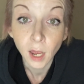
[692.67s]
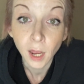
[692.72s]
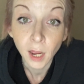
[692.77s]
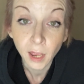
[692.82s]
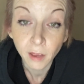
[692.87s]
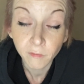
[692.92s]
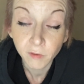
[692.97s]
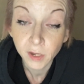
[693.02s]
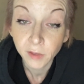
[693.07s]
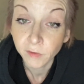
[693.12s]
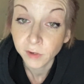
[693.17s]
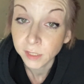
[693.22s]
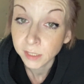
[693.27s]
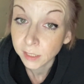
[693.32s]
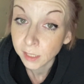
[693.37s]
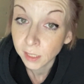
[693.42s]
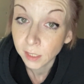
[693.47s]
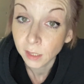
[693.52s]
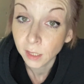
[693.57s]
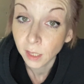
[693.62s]
I haven't even
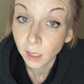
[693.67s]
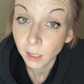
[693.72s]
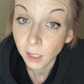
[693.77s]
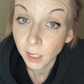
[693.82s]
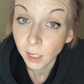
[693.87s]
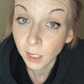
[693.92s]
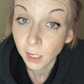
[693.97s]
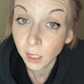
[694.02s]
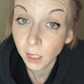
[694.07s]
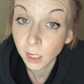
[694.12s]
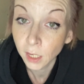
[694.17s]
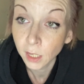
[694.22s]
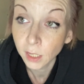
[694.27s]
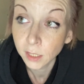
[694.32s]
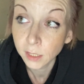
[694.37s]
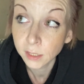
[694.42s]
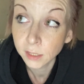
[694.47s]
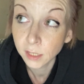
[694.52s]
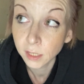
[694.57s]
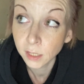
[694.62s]
seen Lily
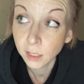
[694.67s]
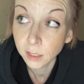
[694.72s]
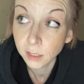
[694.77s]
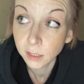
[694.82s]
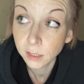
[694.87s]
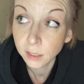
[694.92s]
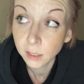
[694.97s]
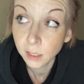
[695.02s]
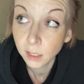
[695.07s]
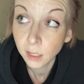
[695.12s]
since